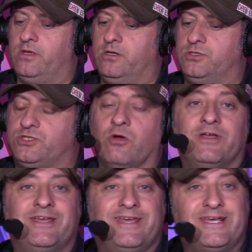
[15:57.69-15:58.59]

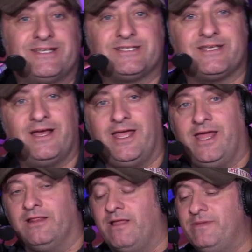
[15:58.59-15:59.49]
Stogie Geeks,
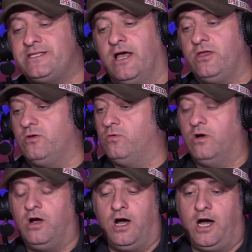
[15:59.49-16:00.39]
let me tell you,
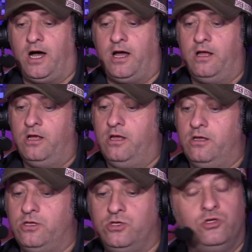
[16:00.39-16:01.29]

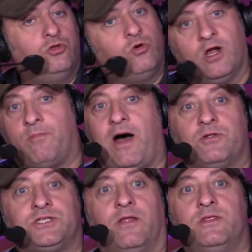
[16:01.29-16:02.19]
you got to
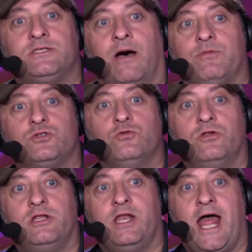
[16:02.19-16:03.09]
pounce on this
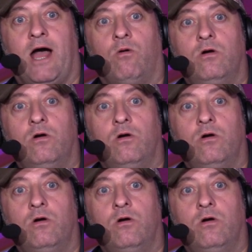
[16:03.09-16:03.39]
opportunity now.